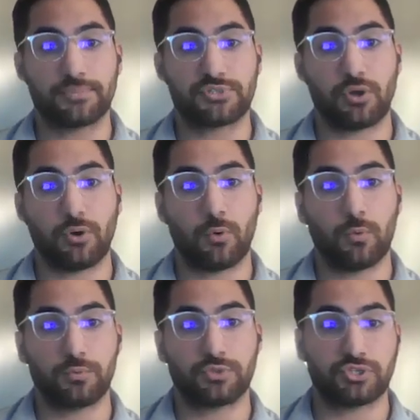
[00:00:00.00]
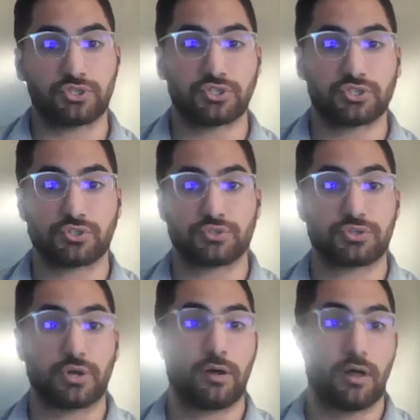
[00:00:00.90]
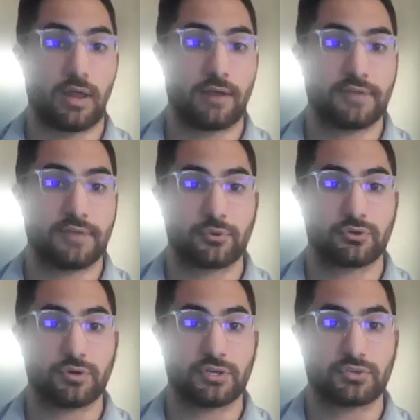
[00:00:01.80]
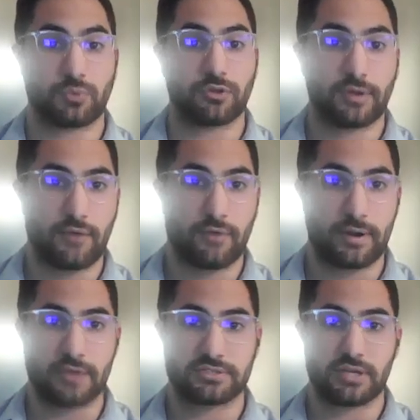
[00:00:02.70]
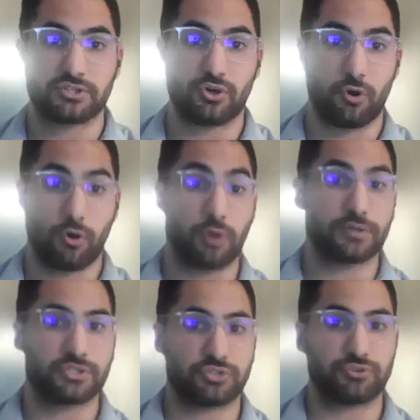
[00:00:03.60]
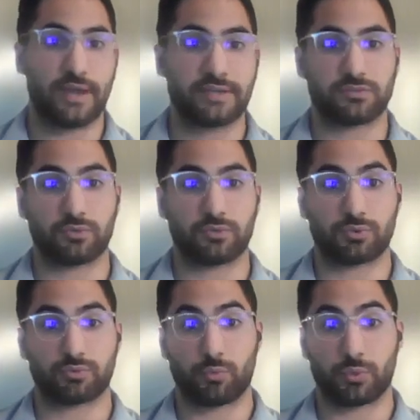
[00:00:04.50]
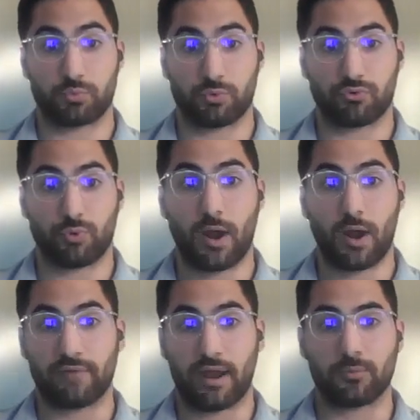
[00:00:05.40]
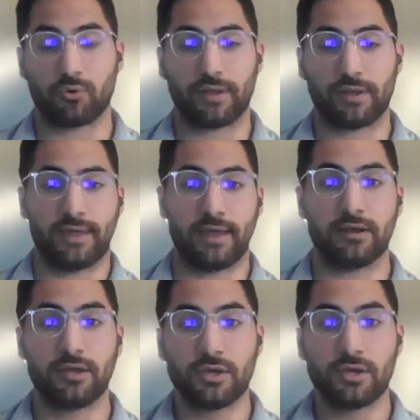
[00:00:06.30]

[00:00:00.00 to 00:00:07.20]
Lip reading: So just a lot of the opportunities we're looking at right now, Sasha, are distressed, which would require variable rate debt.